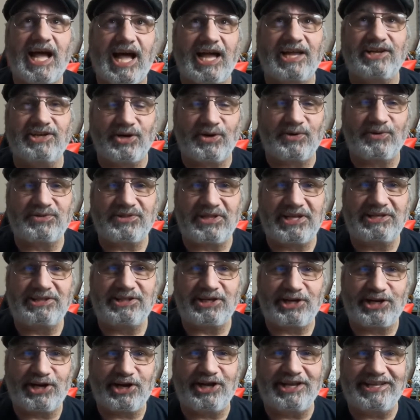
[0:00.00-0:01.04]
I don't think
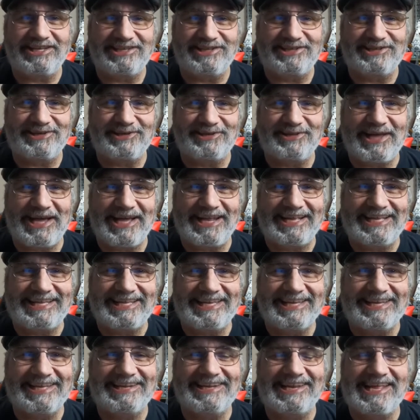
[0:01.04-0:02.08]
they're going to do that
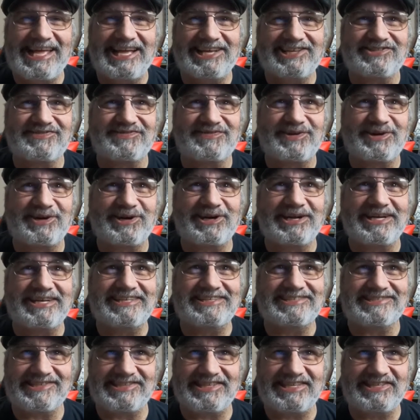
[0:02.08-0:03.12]
again as far
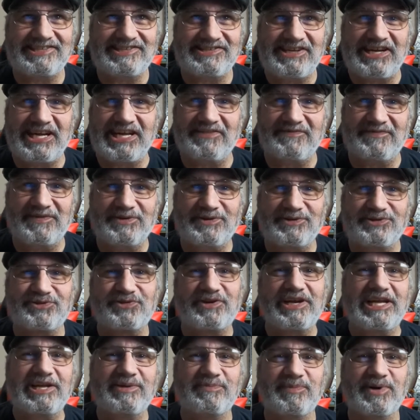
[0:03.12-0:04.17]
as these 9-volt
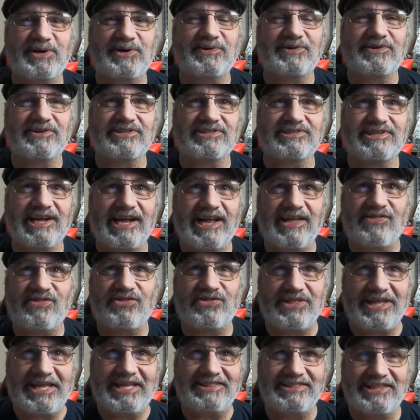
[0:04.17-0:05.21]
train motors. I
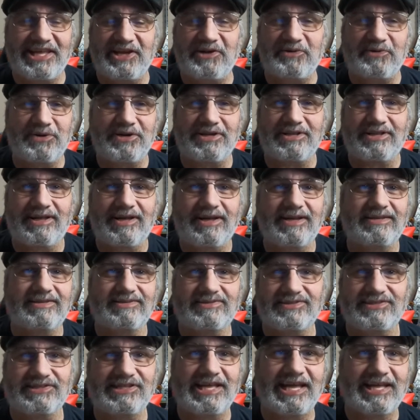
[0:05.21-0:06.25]
think they
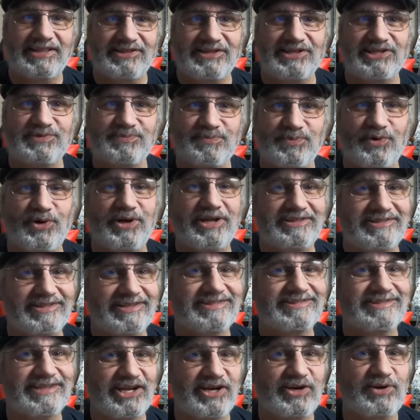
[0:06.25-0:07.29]
realize at this point
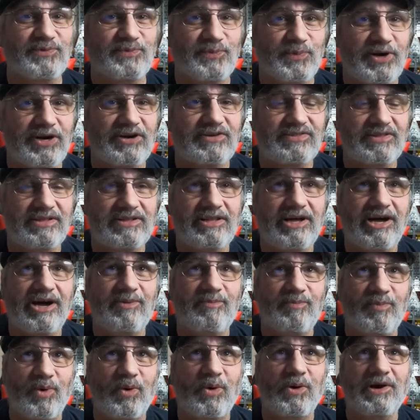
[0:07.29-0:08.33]
that they're worth a
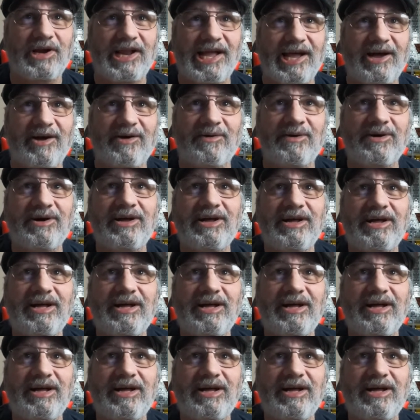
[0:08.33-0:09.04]
lot more now.